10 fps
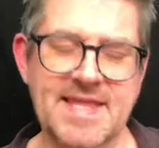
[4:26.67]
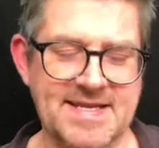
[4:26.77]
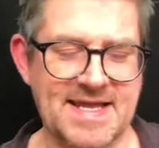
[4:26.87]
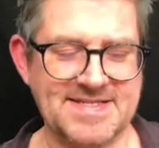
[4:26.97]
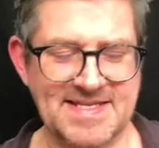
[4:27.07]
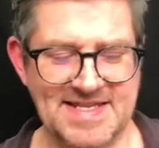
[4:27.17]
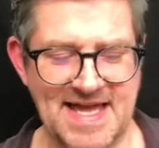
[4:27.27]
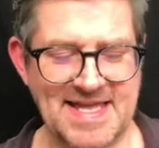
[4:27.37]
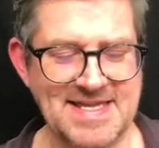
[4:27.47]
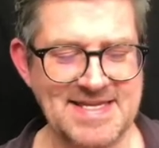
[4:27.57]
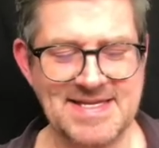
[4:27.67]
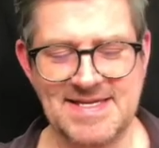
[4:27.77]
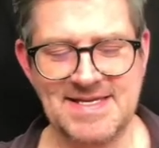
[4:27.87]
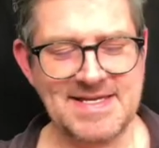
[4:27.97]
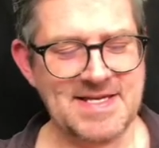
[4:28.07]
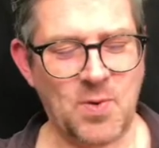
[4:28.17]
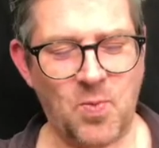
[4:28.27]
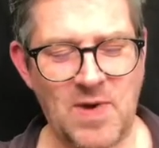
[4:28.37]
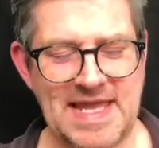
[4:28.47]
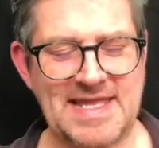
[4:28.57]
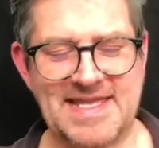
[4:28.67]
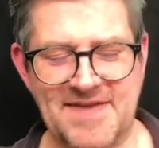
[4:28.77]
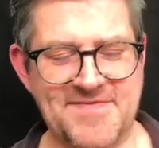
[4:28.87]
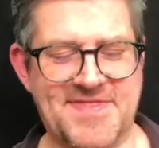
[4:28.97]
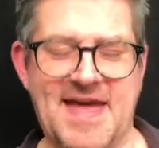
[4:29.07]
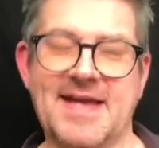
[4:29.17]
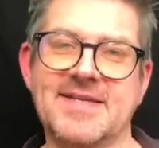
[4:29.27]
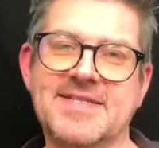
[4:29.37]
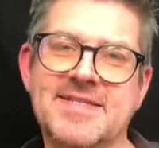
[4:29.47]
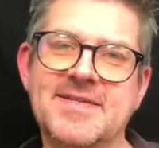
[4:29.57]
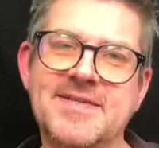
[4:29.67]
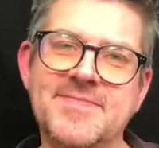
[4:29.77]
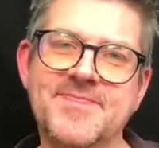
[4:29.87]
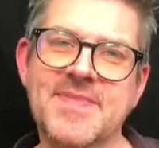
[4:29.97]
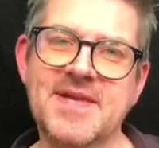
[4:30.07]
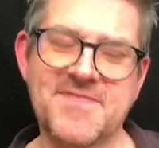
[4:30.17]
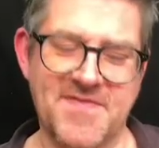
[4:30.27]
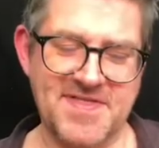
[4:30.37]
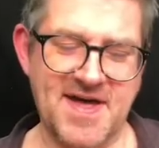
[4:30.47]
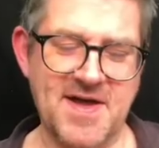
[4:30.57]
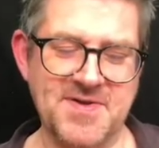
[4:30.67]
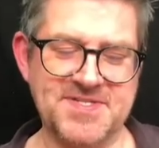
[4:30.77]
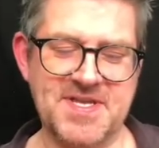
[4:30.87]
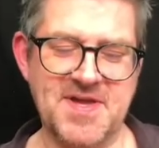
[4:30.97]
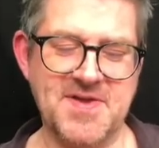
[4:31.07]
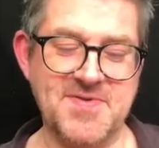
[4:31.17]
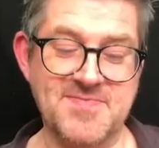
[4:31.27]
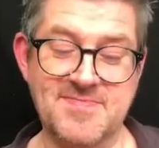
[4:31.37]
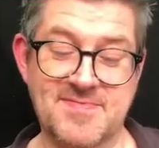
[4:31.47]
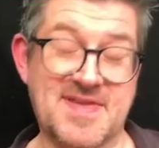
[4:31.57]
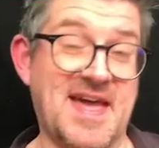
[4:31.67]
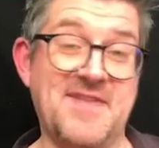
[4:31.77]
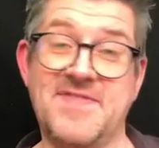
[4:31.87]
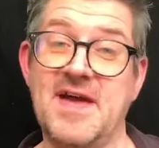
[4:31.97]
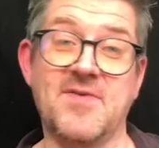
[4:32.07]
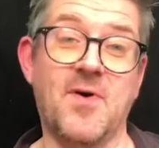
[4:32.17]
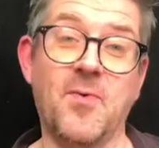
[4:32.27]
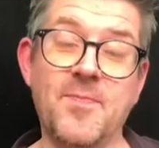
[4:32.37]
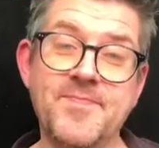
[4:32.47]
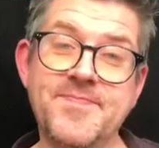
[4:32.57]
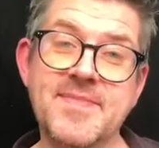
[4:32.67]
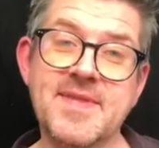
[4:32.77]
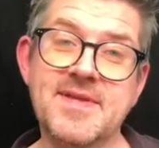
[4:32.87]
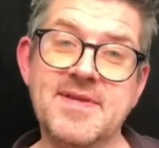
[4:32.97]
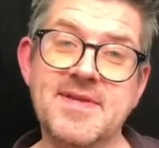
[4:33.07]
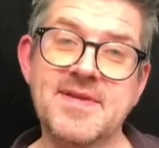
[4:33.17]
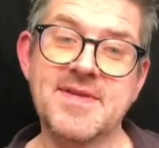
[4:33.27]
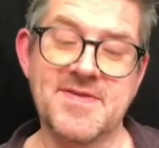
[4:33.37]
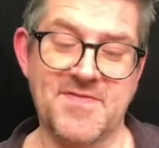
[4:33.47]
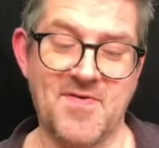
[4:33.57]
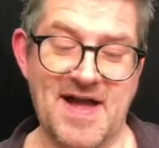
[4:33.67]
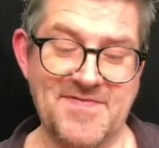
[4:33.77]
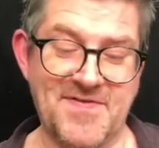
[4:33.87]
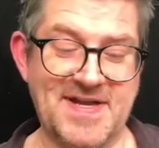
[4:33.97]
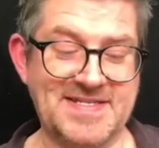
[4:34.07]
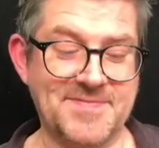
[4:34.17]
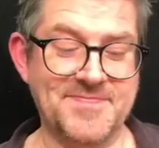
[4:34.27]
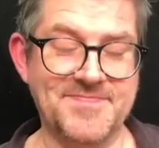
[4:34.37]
Now today we give thanks for those who gave their all for our freedom.